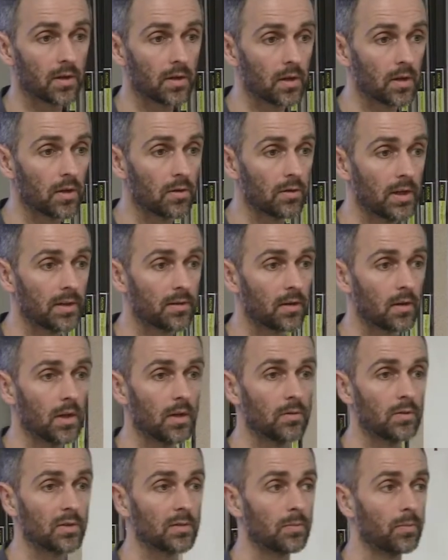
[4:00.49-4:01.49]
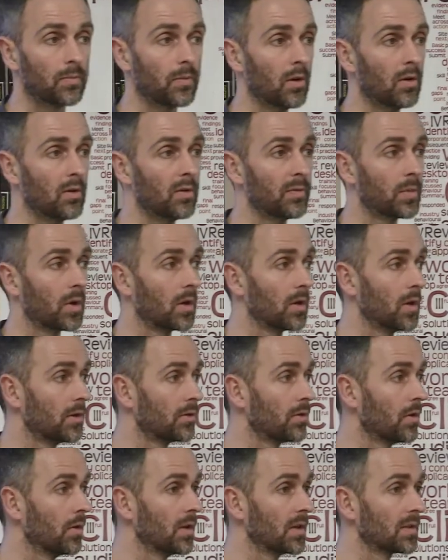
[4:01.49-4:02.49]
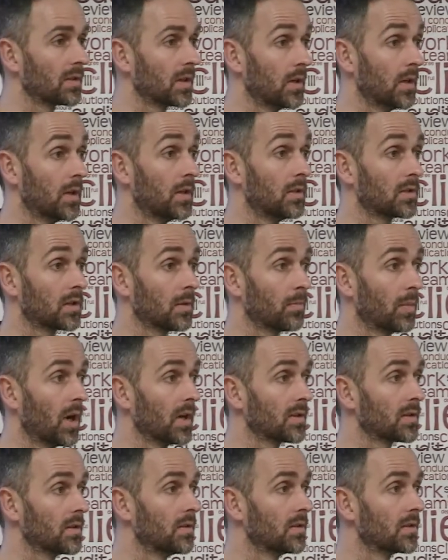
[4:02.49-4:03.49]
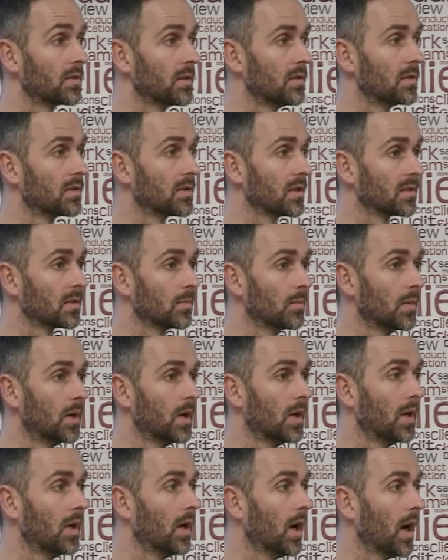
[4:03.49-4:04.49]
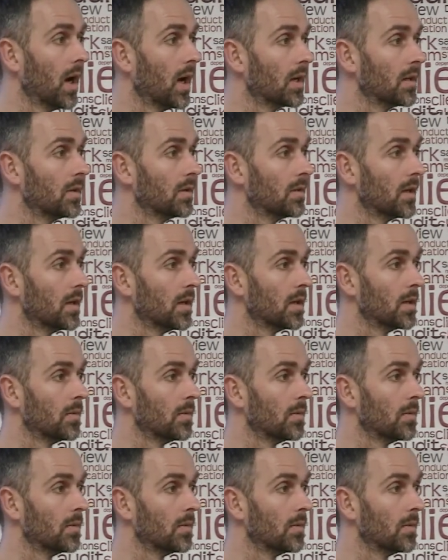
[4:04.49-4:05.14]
and greater levels of power electronics and hence capacitance in the system. And